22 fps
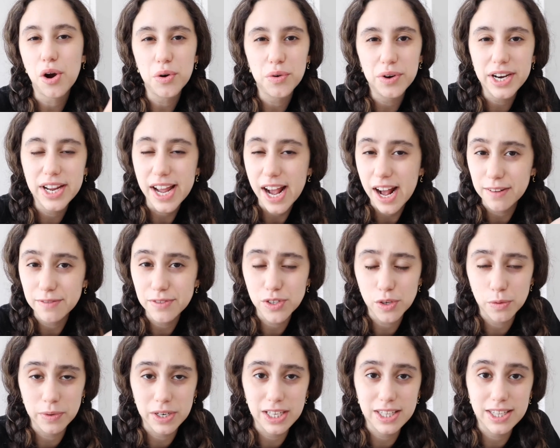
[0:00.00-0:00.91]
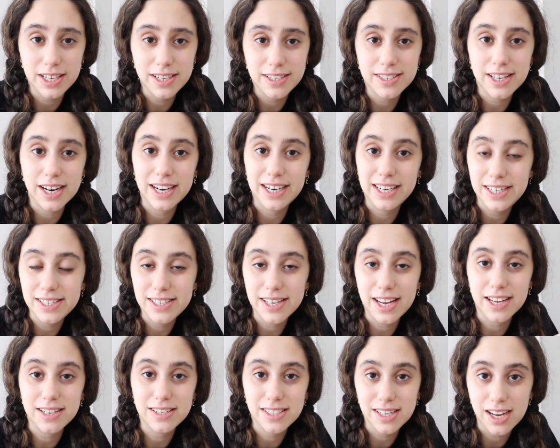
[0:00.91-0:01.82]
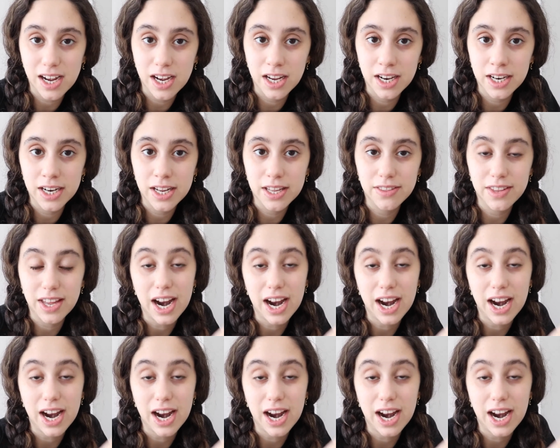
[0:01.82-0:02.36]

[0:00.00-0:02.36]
already have so many things that I need to get done